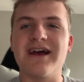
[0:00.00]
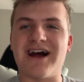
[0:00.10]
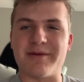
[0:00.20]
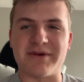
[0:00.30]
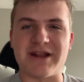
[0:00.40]

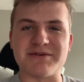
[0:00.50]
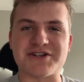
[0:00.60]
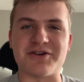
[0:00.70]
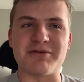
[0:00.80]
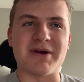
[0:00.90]
Hi, my name is
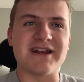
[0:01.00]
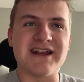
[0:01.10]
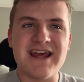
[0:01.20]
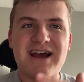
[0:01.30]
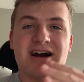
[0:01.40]
Cody
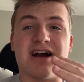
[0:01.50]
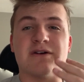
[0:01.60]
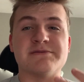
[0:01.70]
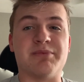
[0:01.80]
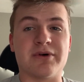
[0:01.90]
Bennett. I
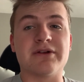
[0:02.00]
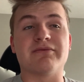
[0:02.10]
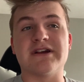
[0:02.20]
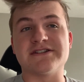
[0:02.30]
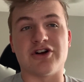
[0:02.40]
was born and
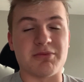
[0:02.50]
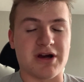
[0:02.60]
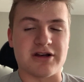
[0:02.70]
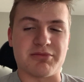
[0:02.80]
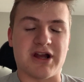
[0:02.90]
raised in
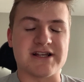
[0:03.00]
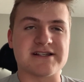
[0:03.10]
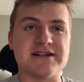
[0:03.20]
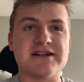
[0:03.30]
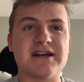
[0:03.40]
Omaha,
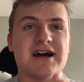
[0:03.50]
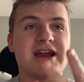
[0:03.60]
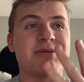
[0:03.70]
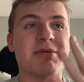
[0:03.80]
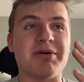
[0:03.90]
Nebraska. I
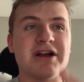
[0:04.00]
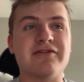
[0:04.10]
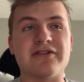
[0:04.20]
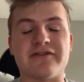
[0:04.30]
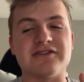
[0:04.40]
am applying
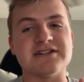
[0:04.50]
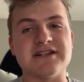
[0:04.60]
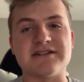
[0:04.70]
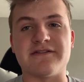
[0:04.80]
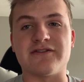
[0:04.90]
for the first
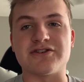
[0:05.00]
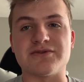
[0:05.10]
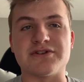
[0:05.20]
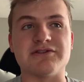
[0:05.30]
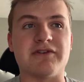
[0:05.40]
season of
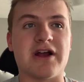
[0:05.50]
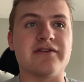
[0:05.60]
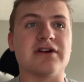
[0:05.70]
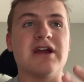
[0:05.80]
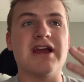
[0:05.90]
Virtual
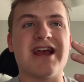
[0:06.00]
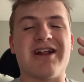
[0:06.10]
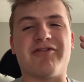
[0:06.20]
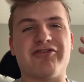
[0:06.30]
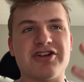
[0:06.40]
Survivor, and
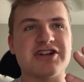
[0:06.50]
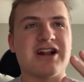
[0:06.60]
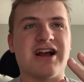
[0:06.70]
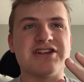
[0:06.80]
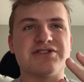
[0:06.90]
I'm fresh out
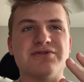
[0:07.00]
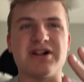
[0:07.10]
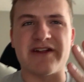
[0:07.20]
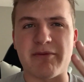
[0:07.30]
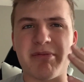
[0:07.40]
of high school,
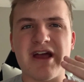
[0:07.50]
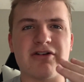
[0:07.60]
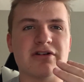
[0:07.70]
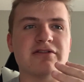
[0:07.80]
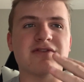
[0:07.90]
and I have a
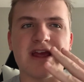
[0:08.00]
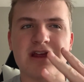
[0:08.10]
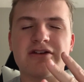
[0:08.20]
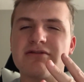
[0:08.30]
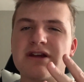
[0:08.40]
background of
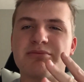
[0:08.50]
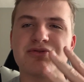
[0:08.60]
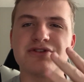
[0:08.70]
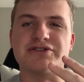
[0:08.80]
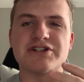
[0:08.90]
anchoring and
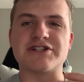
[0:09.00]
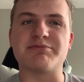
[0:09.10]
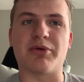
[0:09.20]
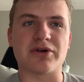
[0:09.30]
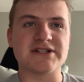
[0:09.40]
producing
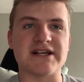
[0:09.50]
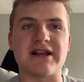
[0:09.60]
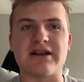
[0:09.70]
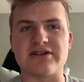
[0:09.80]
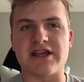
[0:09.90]
sports and
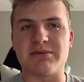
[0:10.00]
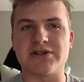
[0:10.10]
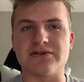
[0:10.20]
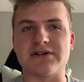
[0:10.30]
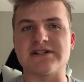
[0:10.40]
entertainment
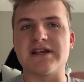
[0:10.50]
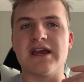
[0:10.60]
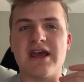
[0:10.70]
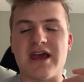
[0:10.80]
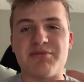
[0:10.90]
stories
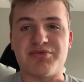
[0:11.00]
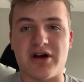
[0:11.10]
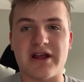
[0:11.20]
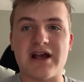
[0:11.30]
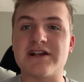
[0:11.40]
and
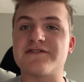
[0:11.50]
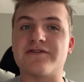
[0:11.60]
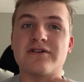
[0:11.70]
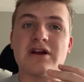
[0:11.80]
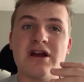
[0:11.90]
broadcasts
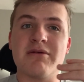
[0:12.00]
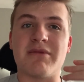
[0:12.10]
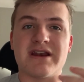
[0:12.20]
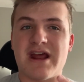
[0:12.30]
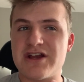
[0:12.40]
for
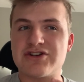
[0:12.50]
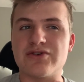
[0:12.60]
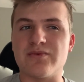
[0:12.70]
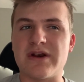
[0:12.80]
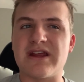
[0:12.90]
my
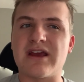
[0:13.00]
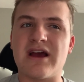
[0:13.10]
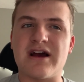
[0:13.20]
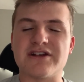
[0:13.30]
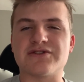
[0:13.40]
national winning
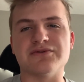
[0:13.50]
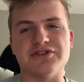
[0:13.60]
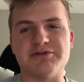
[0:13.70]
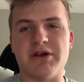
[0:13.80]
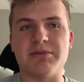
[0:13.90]
high school
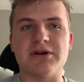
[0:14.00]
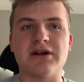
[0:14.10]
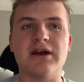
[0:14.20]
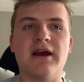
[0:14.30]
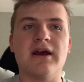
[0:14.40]
newspaper.
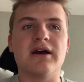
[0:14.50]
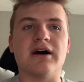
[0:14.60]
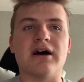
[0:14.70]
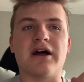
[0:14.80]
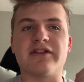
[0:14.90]

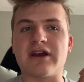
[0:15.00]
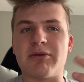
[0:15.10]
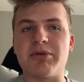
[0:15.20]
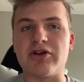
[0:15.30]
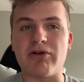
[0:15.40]
I think
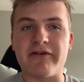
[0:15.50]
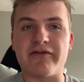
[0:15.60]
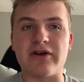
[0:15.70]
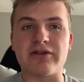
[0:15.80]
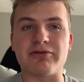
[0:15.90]
I'd be a great
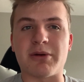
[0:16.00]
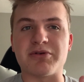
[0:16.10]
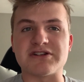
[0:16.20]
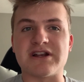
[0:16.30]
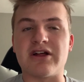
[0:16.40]
fit through my
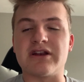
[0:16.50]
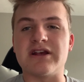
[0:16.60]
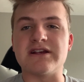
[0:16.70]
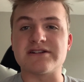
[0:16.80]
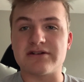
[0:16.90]
personality,
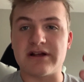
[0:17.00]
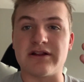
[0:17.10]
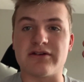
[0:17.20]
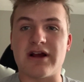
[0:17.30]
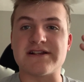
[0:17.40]

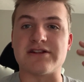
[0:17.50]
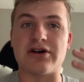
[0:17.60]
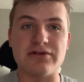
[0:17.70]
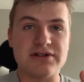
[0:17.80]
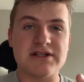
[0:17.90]
either as the
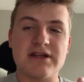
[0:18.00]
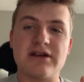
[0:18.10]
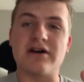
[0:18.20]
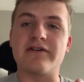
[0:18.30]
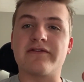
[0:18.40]
host
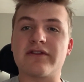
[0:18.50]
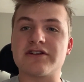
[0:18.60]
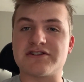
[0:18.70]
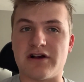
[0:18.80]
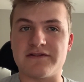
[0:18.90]
of
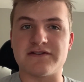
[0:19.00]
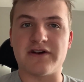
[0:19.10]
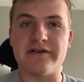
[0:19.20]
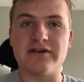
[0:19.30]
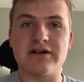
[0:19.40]

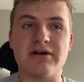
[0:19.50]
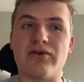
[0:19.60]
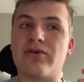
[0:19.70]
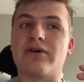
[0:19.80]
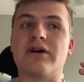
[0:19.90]
Survivor
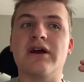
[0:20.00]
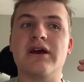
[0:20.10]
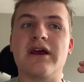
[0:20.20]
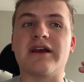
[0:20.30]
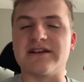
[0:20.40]
or
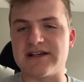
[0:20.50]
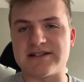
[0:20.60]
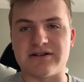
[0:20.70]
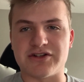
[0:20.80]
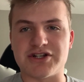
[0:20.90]
a
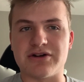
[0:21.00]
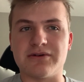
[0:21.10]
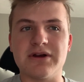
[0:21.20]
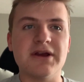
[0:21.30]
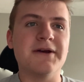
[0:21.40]
contestant on the
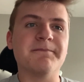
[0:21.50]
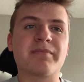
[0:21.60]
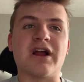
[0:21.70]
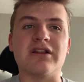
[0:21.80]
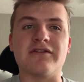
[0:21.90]
show.
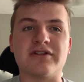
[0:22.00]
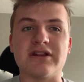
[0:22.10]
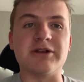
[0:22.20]
I love to